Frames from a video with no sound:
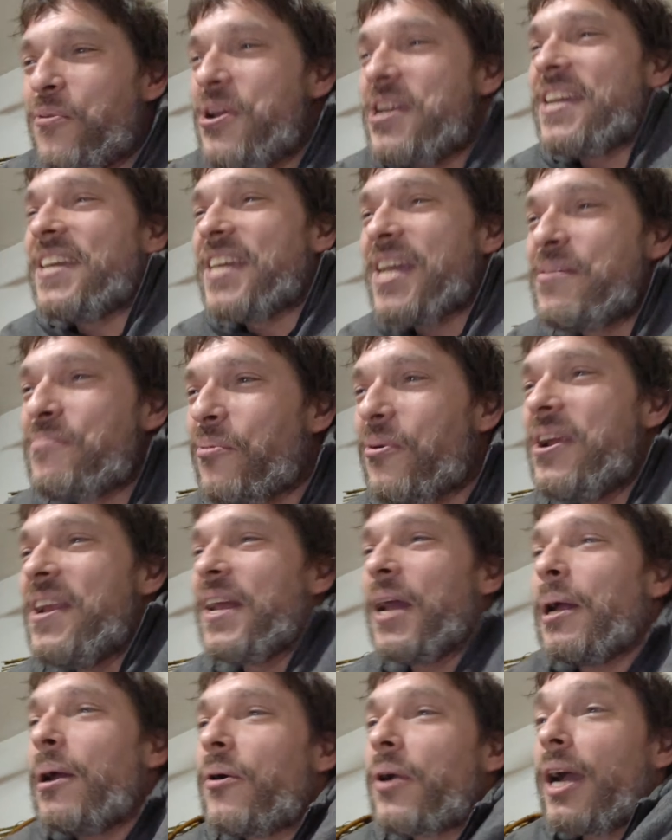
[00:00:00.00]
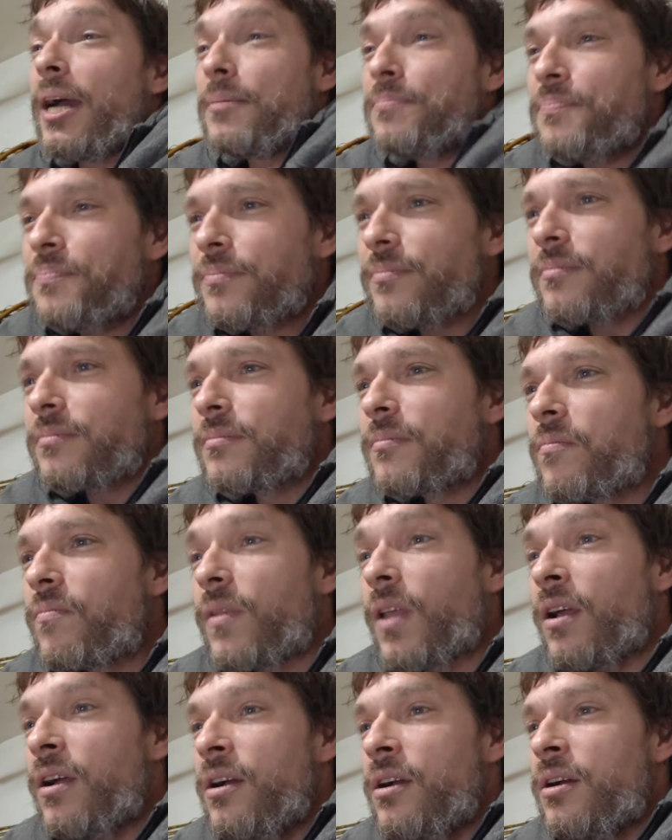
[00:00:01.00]
if we can keep reading it. Okay.
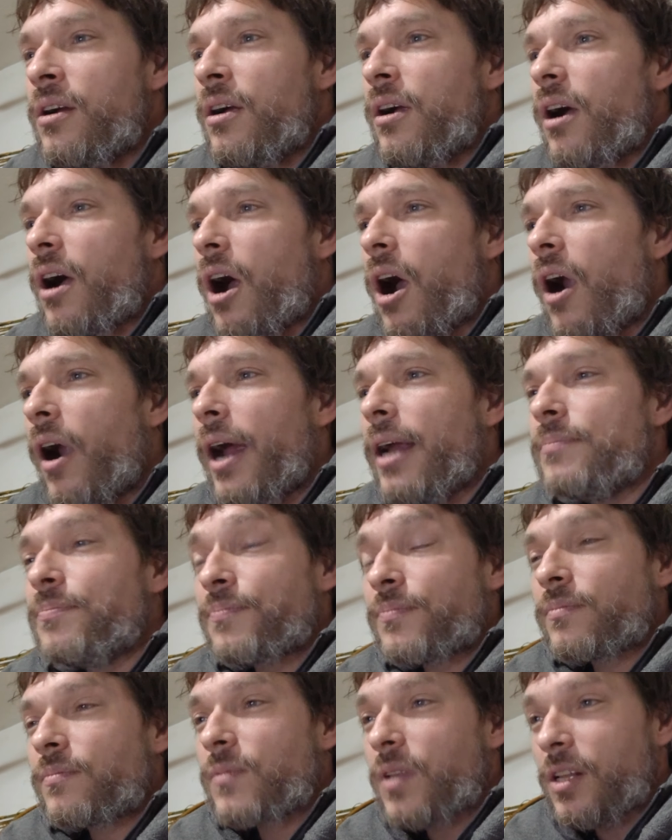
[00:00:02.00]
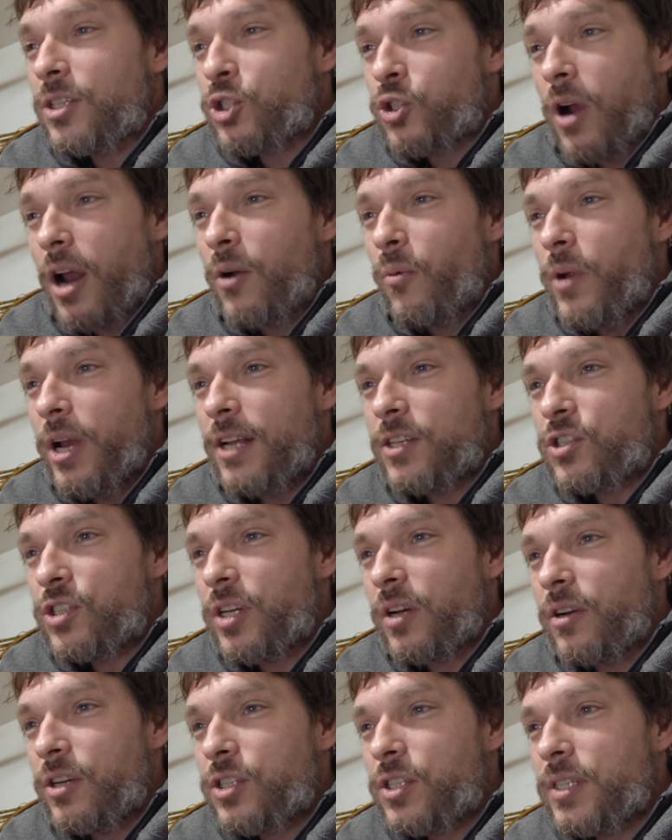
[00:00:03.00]
All right, let's try to read it
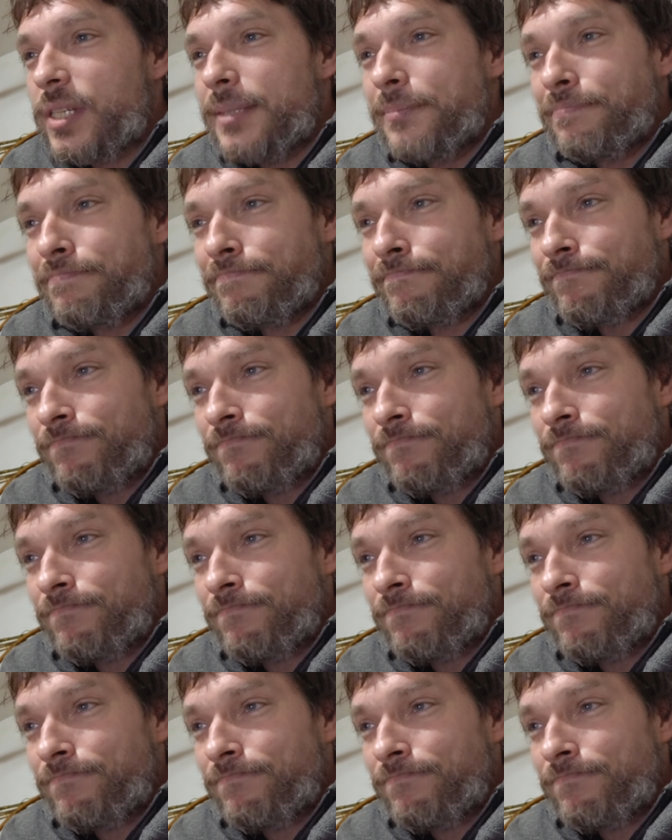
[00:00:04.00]
seriously.